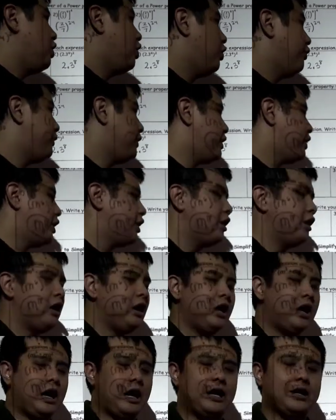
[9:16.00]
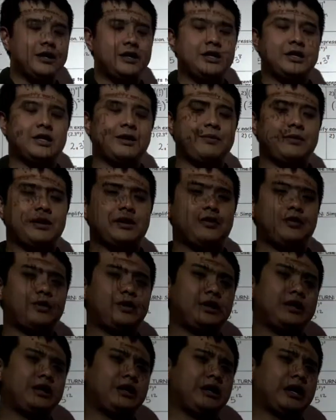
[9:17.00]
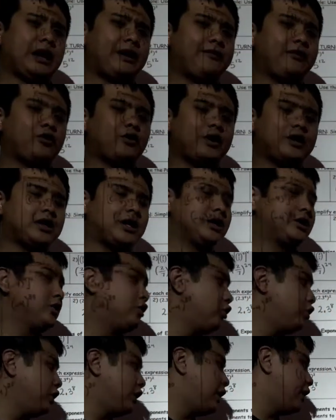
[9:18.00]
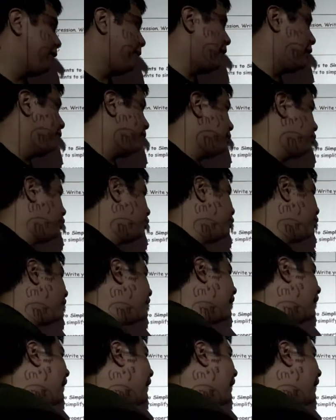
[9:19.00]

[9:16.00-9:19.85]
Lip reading: Over here, this is something that we haven't quite talked a whole lot about, but when we